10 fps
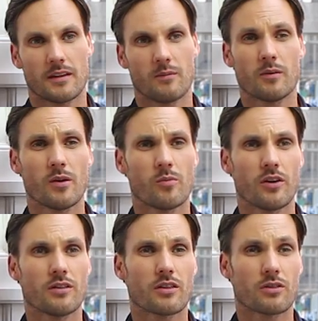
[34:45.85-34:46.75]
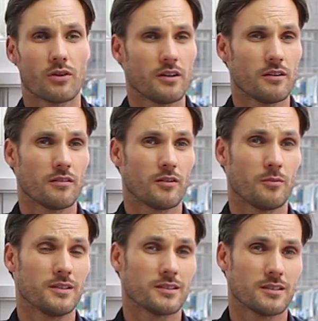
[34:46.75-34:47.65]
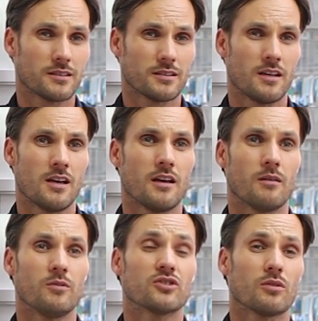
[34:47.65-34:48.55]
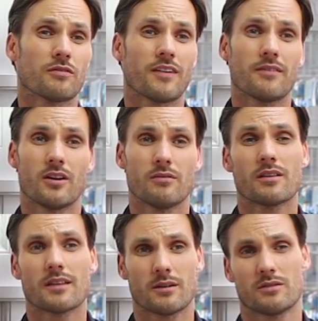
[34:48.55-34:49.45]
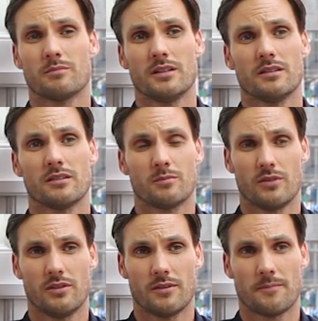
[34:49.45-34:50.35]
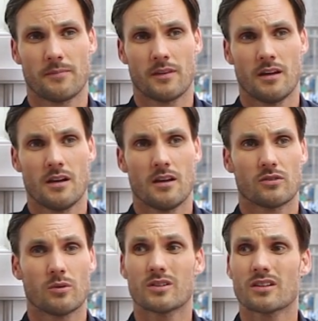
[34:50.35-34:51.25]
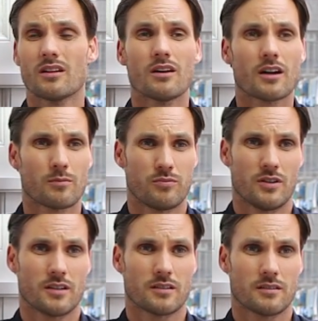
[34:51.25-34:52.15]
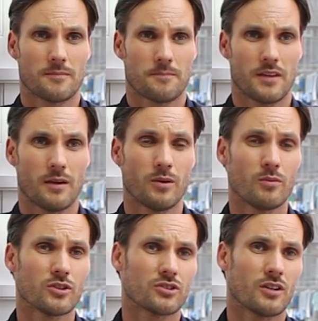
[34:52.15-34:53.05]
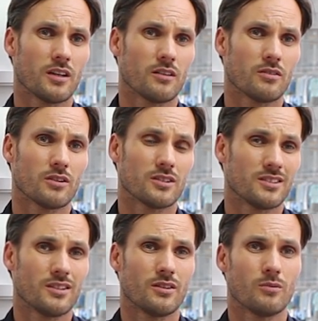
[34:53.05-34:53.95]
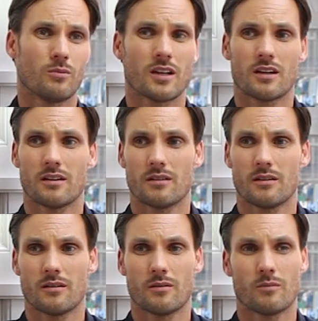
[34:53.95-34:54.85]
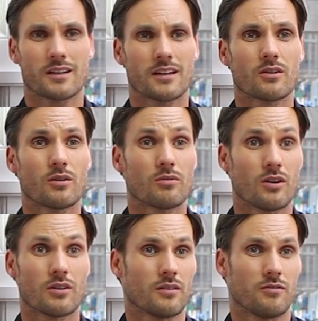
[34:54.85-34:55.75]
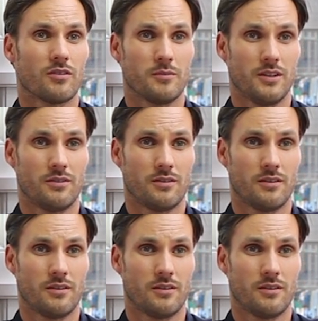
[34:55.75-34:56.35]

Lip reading: When we were in the third year of our business, we sold 500,000 pieces per year. So it was a lot of products. and we were starting to consider what can go wrong from here.